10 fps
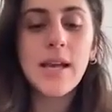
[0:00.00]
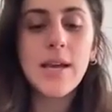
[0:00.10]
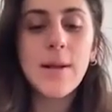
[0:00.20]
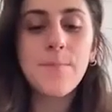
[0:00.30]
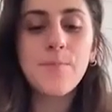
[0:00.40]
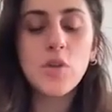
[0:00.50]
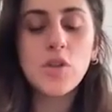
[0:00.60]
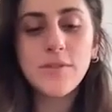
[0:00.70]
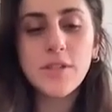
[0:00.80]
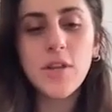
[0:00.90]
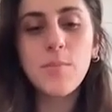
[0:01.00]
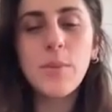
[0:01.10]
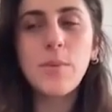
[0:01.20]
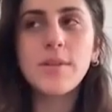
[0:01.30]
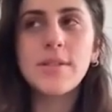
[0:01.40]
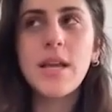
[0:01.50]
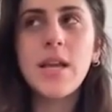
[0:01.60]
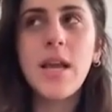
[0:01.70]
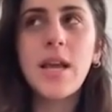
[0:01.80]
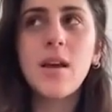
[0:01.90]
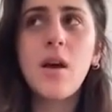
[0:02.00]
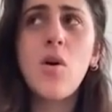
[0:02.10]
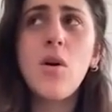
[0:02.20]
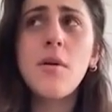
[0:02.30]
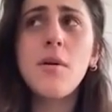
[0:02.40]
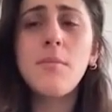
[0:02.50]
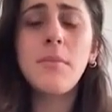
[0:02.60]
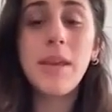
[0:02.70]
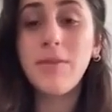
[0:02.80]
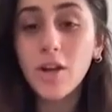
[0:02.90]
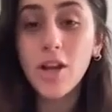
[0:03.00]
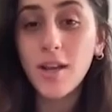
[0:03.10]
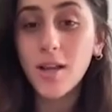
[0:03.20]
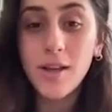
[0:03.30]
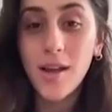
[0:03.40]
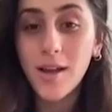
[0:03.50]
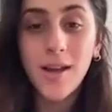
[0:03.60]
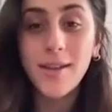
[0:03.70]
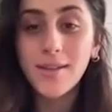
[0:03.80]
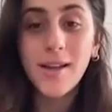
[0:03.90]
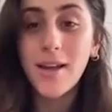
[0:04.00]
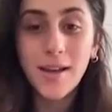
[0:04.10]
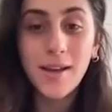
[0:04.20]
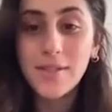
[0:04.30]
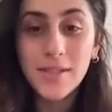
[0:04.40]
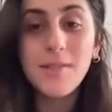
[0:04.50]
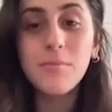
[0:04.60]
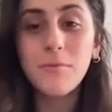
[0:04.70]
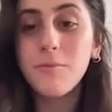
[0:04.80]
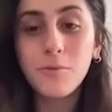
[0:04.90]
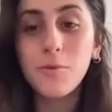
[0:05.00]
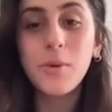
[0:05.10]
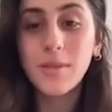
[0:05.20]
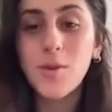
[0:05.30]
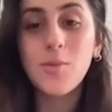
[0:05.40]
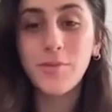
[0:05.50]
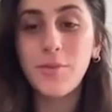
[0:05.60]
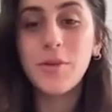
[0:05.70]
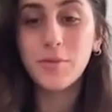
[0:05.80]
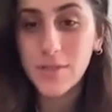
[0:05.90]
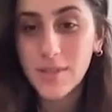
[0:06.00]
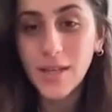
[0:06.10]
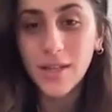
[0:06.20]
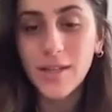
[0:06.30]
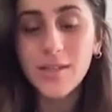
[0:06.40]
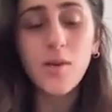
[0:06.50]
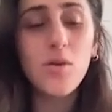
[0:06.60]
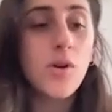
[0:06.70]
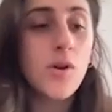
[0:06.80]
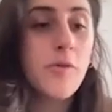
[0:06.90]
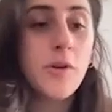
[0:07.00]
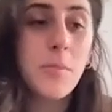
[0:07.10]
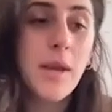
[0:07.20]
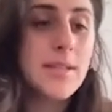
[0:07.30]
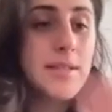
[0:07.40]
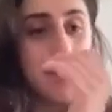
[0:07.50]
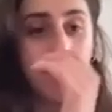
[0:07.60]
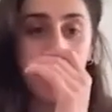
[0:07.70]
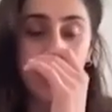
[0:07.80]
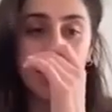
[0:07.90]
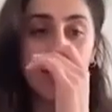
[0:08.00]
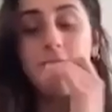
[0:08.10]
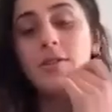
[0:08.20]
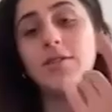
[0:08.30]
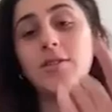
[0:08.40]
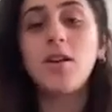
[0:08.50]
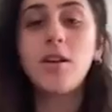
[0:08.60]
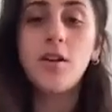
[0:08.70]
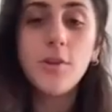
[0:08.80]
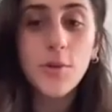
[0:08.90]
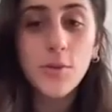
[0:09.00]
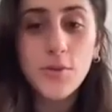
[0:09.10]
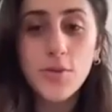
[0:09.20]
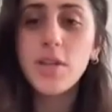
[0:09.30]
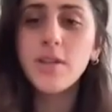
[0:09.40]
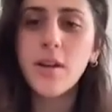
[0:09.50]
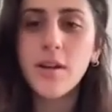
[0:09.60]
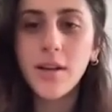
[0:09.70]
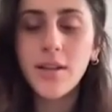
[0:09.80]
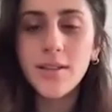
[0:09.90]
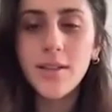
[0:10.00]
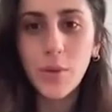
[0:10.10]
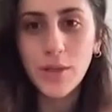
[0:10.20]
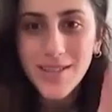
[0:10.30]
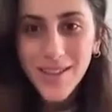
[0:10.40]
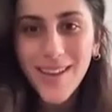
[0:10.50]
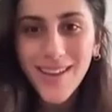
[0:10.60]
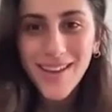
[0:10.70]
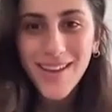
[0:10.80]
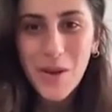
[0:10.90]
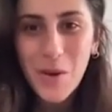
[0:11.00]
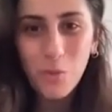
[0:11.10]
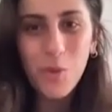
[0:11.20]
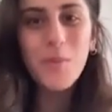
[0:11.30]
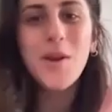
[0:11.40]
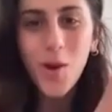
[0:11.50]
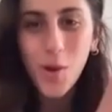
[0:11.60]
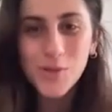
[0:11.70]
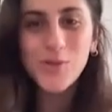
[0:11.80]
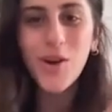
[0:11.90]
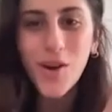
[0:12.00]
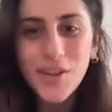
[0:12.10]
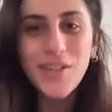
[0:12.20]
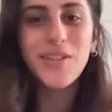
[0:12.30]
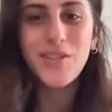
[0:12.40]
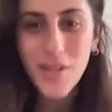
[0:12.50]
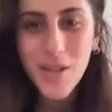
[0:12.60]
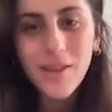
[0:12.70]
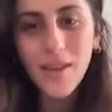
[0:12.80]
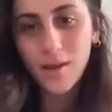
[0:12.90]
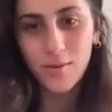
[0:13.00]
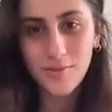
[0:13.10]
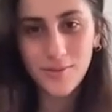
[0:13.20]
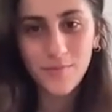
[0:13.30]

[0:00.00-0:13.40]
most of the time people say like, oh, even I have seen women, some of them, they were saying this, oh, for men it's different. If they talk, they're gonna go to jail, they're gonna kill them. But women also are in the jail now.